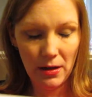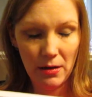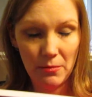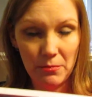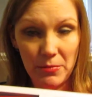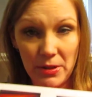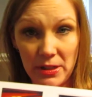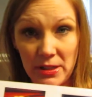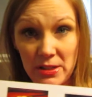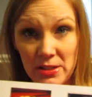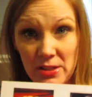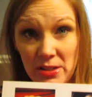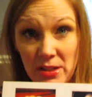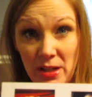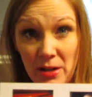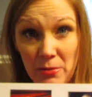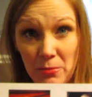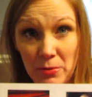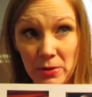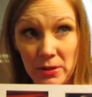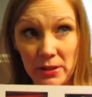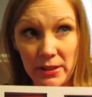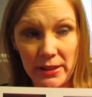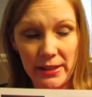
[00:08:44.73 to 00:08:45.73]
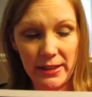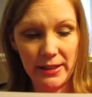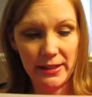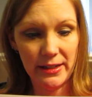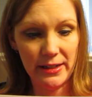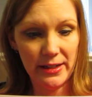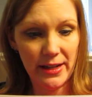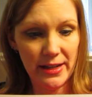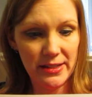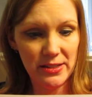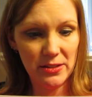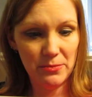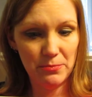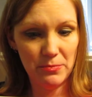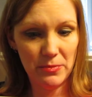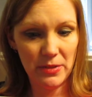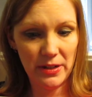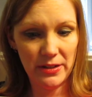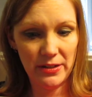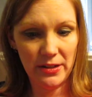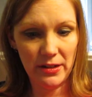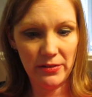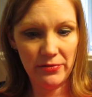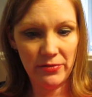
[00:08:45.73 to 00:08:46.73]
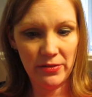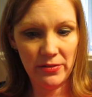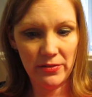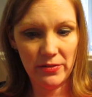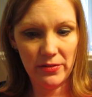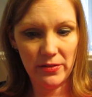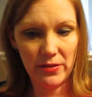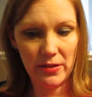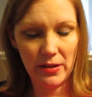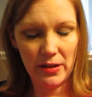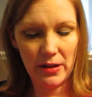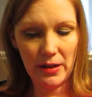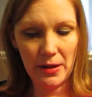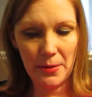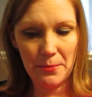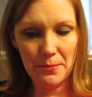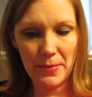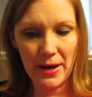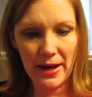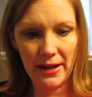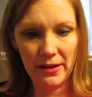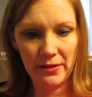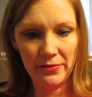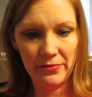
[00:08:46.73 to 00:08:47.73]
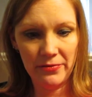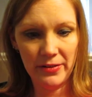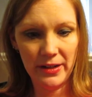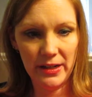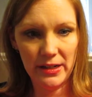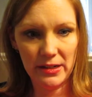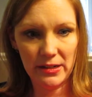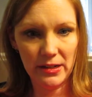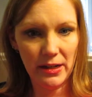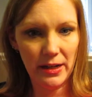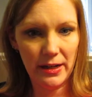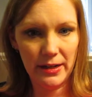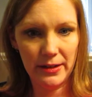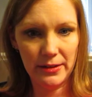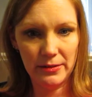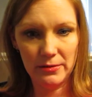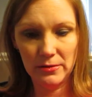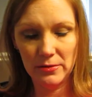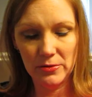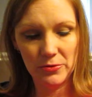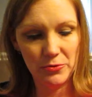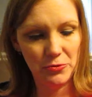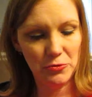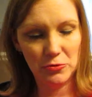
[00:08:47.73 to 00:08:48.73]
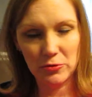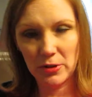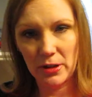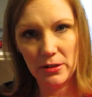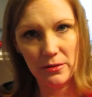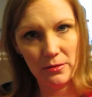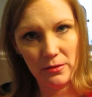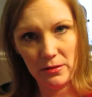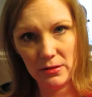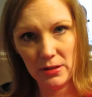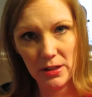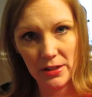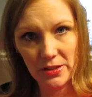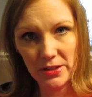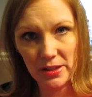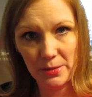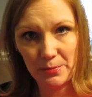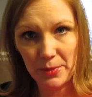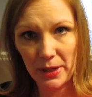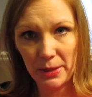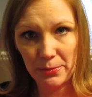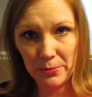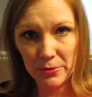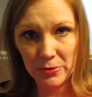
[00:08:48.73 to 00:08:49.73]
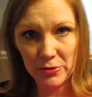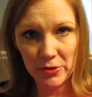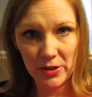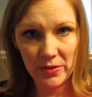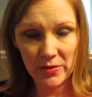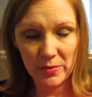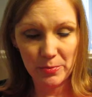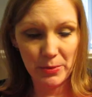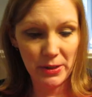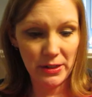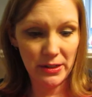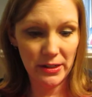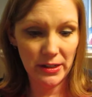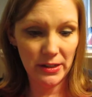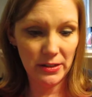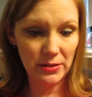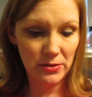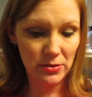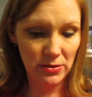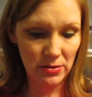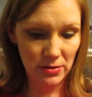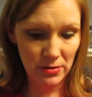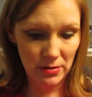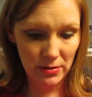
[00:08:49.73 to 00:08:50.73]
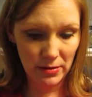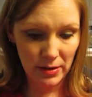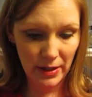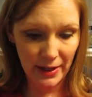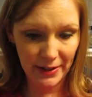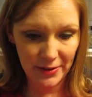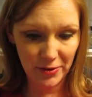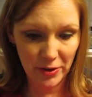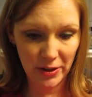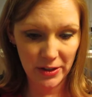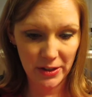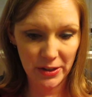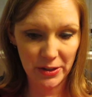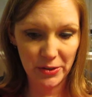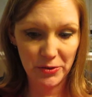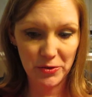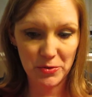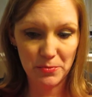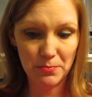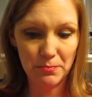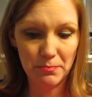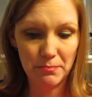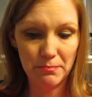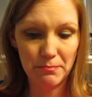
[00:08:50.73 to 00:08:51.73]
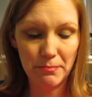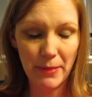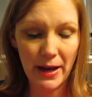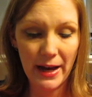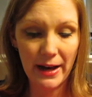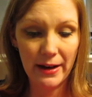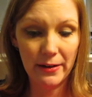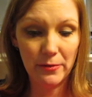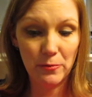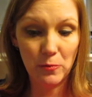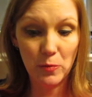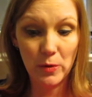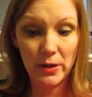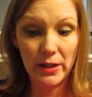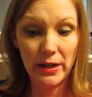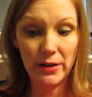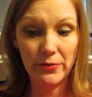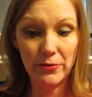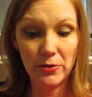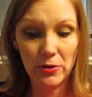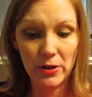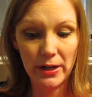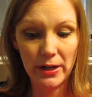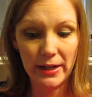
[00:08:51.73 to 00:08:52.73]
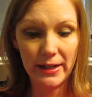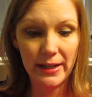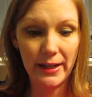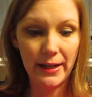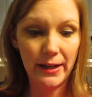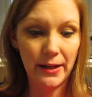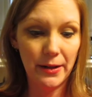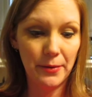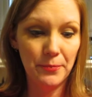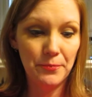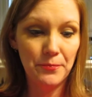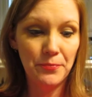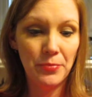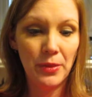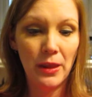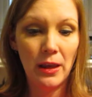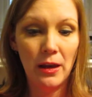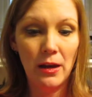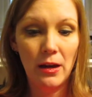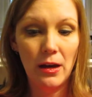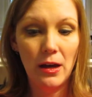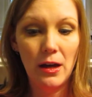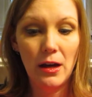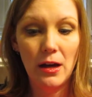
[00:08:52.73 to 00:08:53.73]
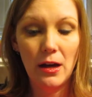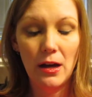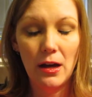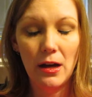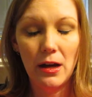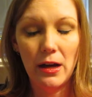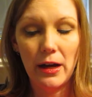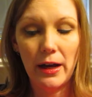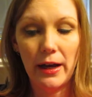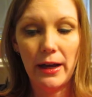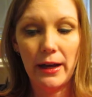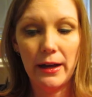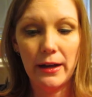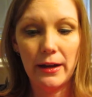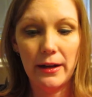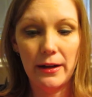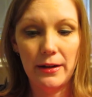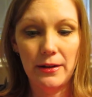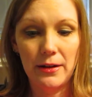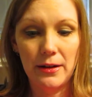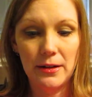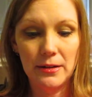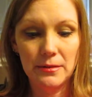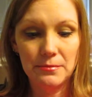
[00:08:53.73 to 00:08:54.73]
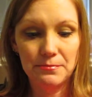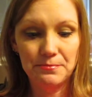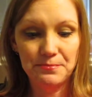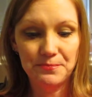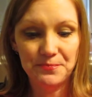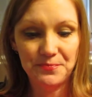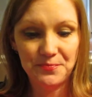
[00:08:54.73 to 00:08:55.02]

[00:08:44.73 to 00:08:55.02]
but it's not really. It has enough of a matte effect. Glossy paper drives me nuts. I try to use matte whenever I can. And